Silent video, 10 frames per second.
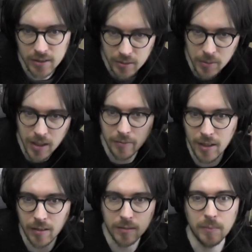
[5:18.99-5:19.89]
so you'd have
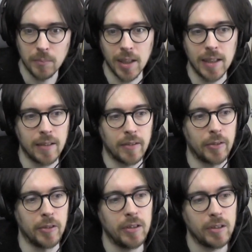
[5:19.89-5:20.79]
that bleeding
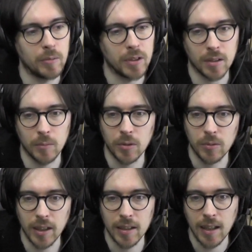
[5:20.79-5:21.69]
through, which we
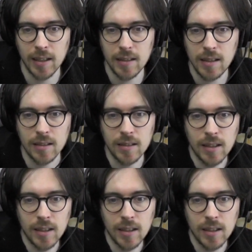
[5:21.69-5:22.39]
don't get any of that.